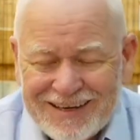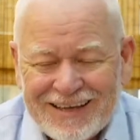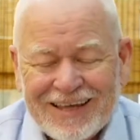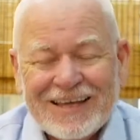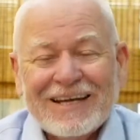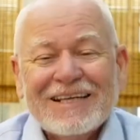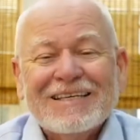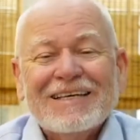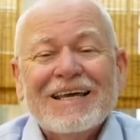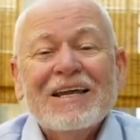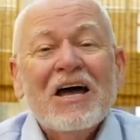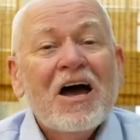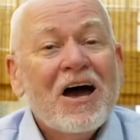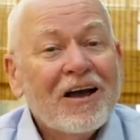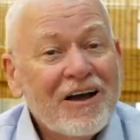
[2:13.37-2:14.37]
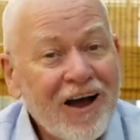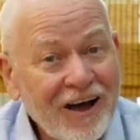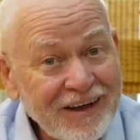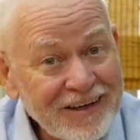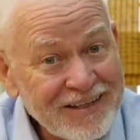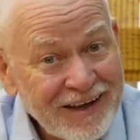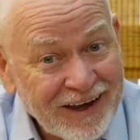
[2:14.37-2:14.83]
And I said,
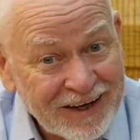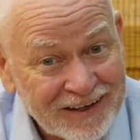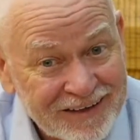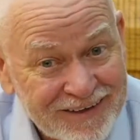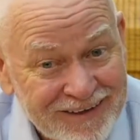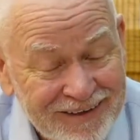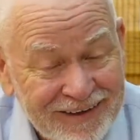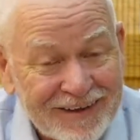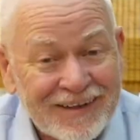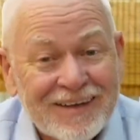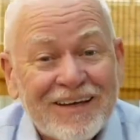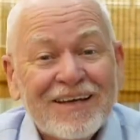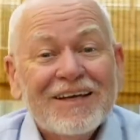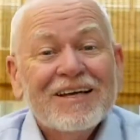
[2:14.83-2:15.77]
context, son.